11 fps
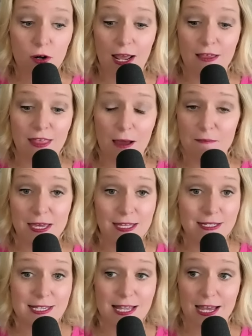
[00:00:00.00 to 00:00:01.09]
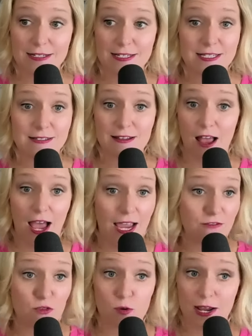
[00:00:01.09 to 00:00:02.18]
And that means that's,
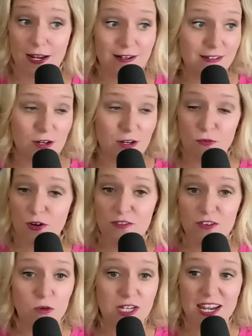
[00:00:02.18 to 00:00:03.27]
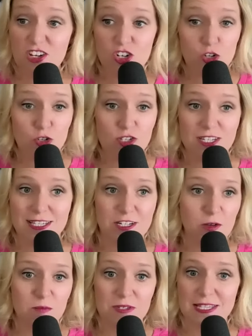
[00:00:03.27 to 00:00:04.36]
I've created different notational
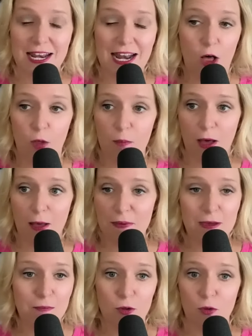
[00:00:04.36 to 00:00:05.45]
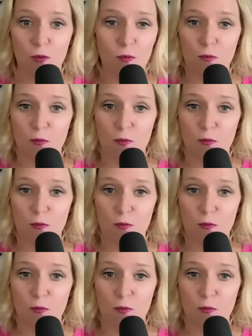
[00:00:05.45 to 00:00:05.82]
systems that help people